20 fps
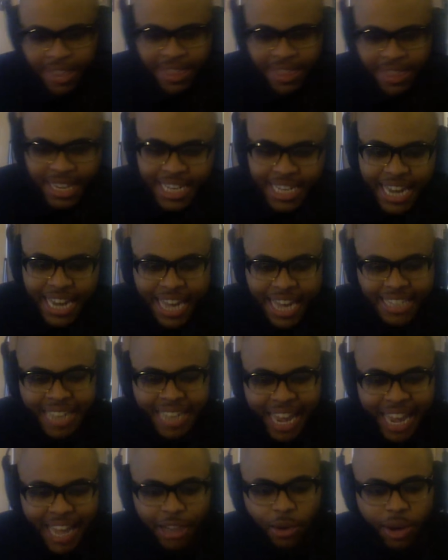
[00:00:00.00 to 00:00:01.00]
then she asks
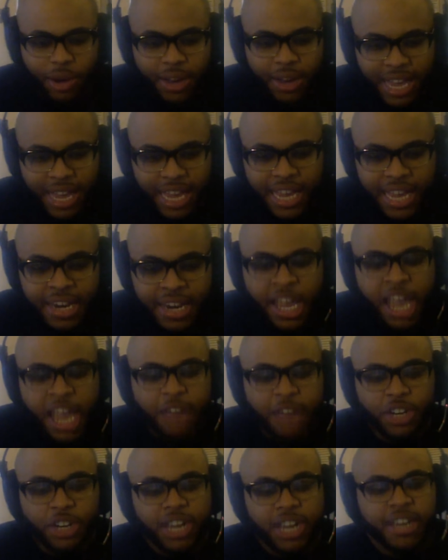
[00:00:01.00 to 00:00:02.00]
Tyler again if
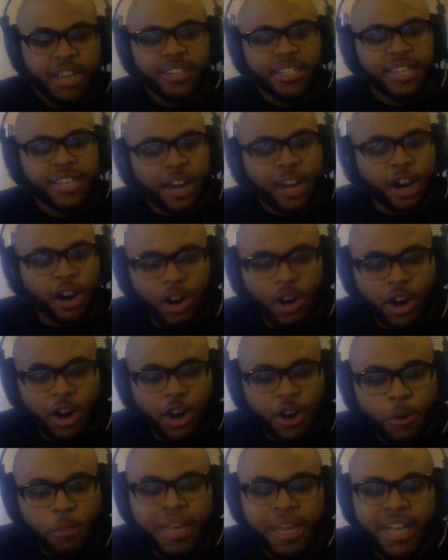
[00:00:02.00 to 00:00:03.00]
she can send her
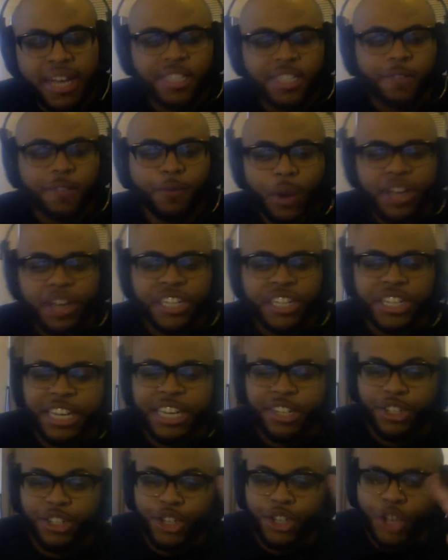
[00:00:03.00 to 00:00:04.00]
home because of what
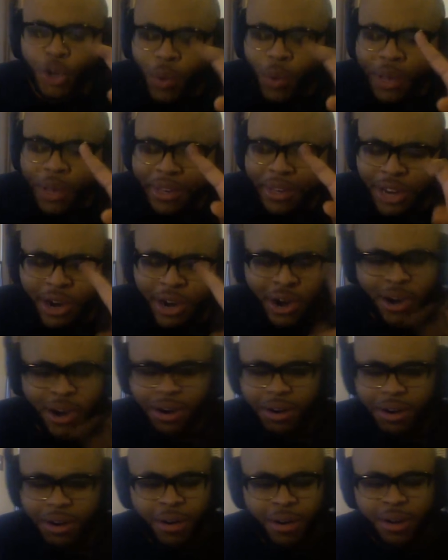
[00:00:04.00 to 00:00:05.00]
she's doing to
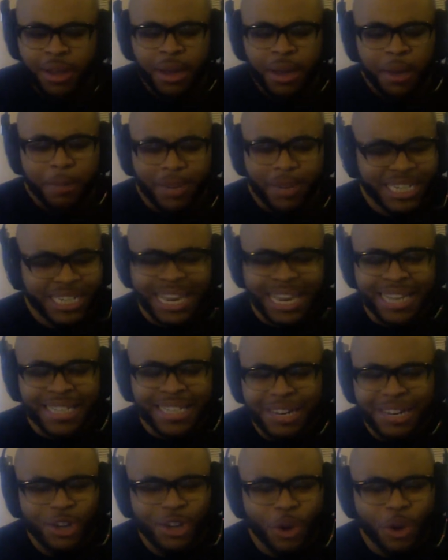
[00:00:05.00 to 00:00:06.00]
her. But she
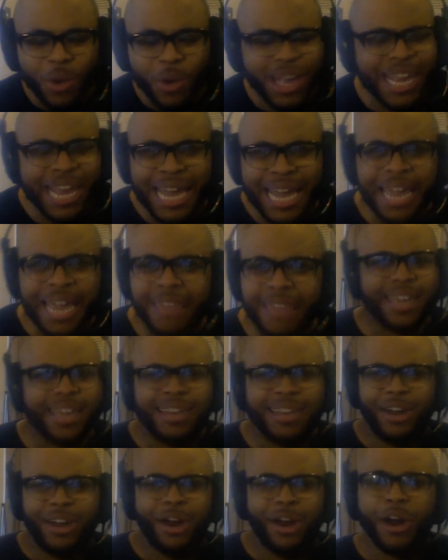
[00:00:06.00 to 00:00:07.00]
isn't doing
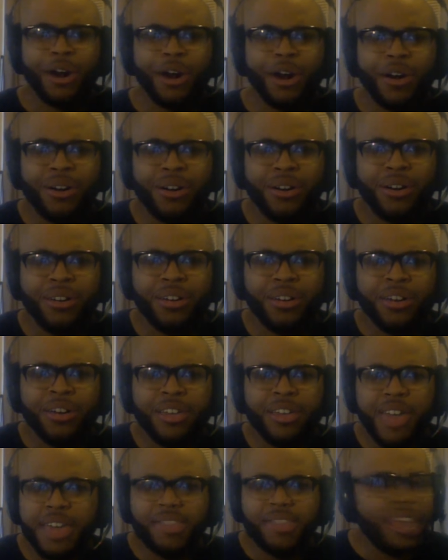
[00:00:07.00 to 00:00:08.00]
anything to her.
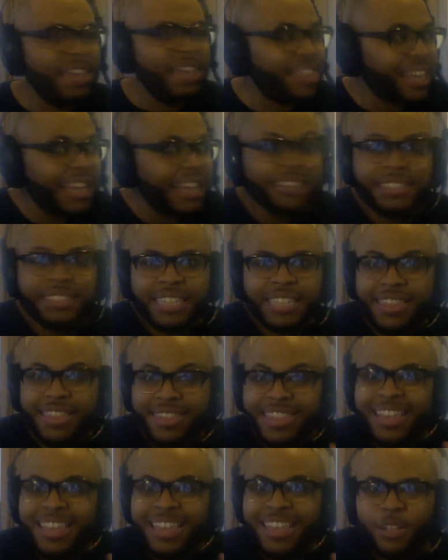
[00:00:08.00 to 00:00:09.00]
And see,
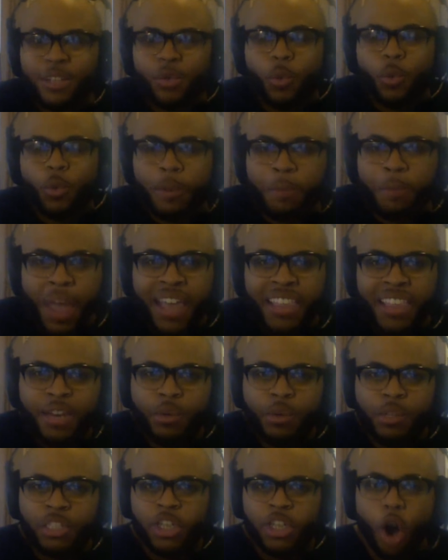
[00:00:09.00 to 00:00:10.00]
this is what Bailey
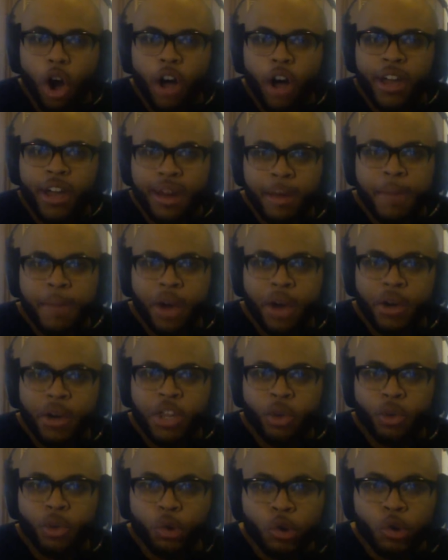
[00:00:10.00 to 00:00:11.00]
was talking about in
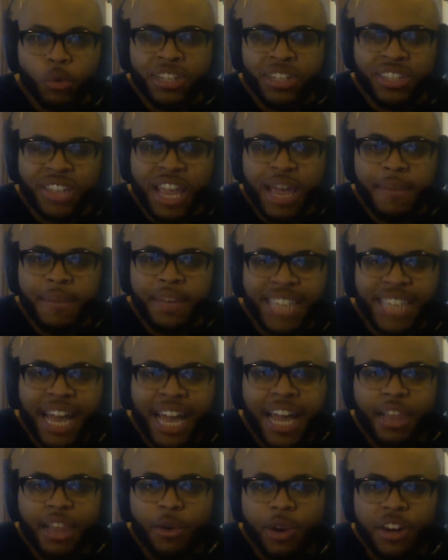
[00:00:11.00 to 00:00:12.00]
the room with Sam and
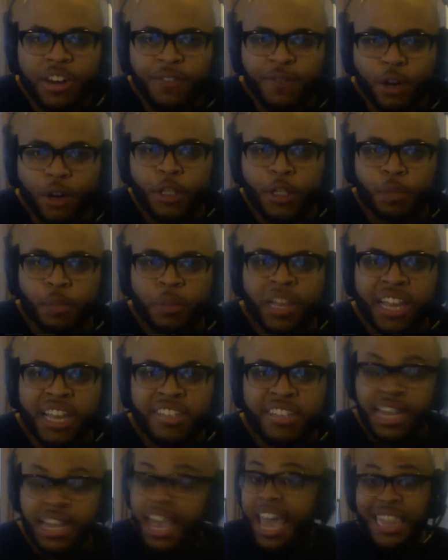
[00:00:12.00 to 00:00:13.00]
Tyler in the first
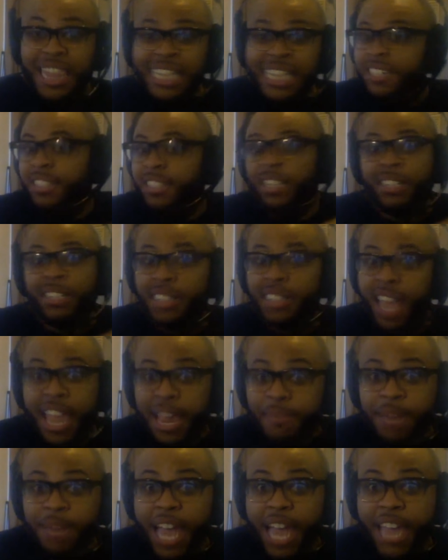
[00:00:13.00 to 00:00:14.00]
place. And this is the
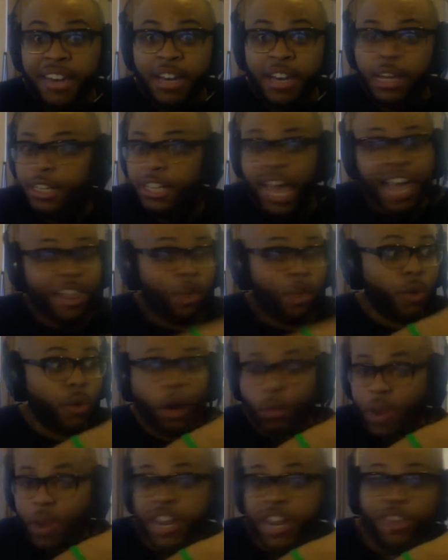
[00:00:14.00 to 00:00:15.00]
same night Tyler
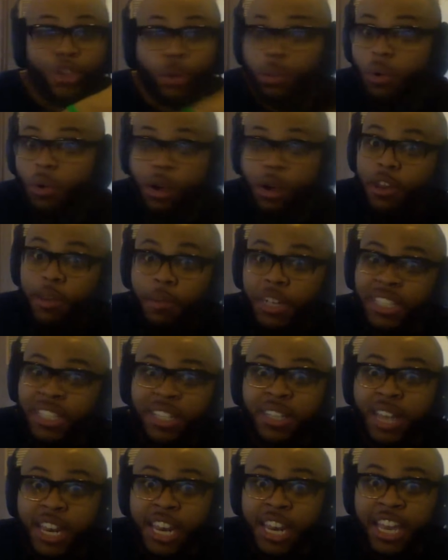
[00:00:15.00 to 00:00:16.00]
already threw under the bus and
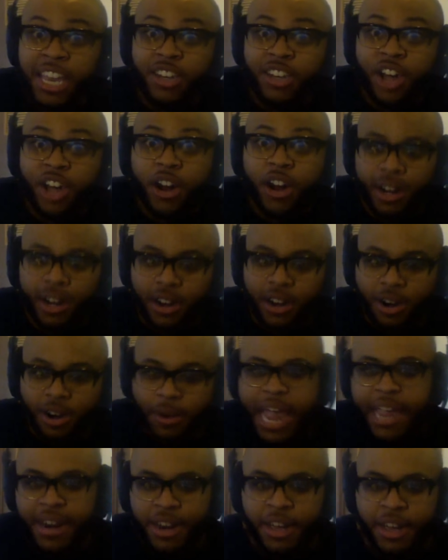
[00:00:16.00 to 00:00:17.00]
said he can target her,
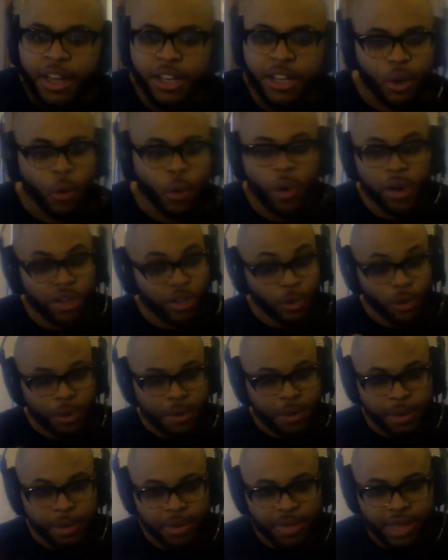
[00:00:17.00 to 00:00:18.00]
right? So
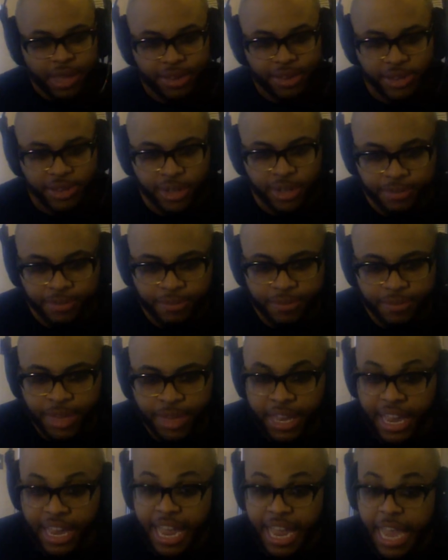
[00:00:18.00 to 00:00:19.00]
remember this.
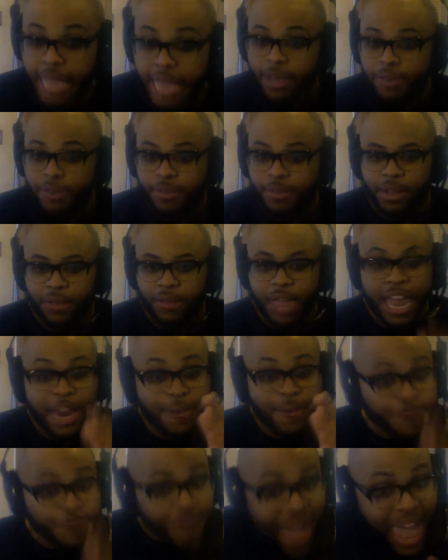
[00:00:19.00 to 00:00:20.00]
In
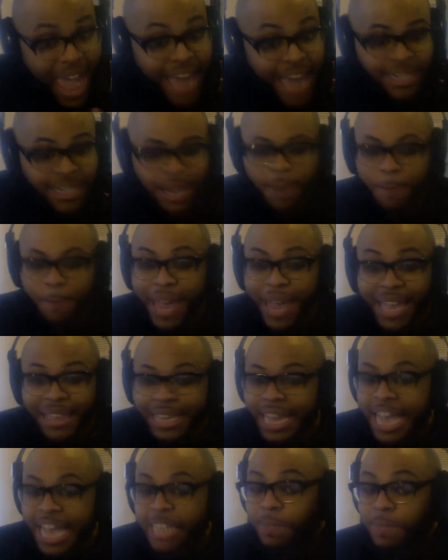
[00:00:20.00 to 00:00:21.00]
fact,
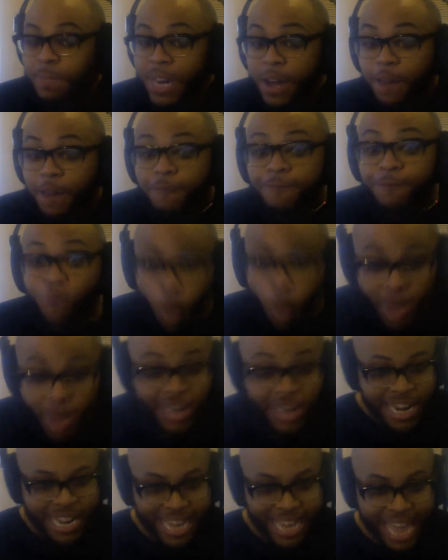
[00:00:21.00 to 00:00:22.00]
Bailey has been
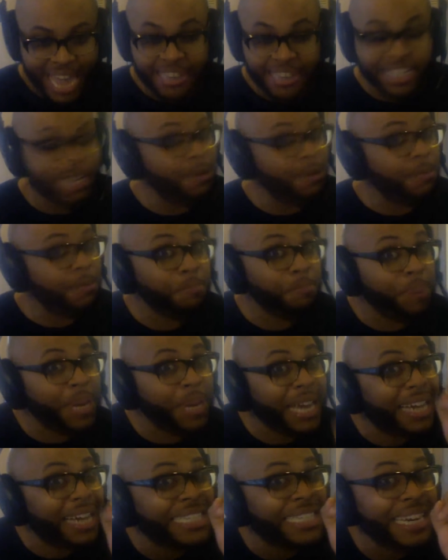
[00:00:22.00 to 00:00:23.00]
avoiding Caitlyn
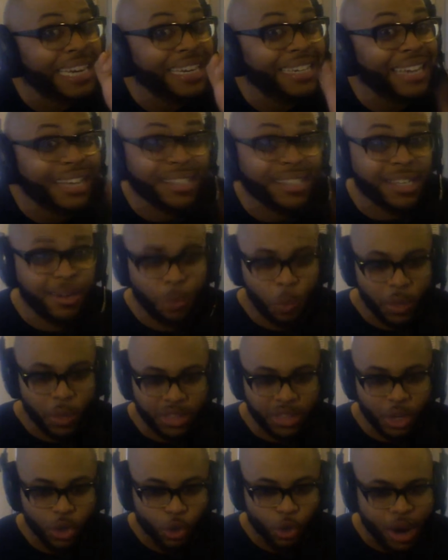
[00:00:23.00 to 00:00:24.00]
because she doesn't
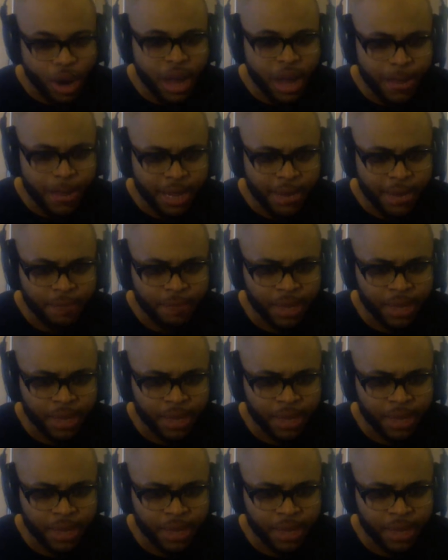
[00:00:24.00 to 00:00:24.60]
want the drama.